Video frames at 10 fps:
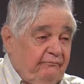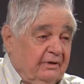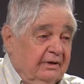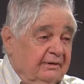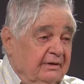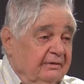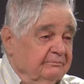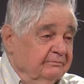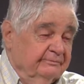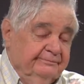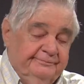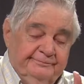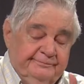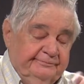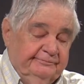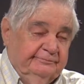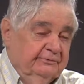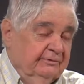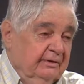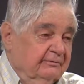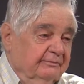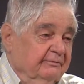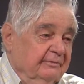and you know,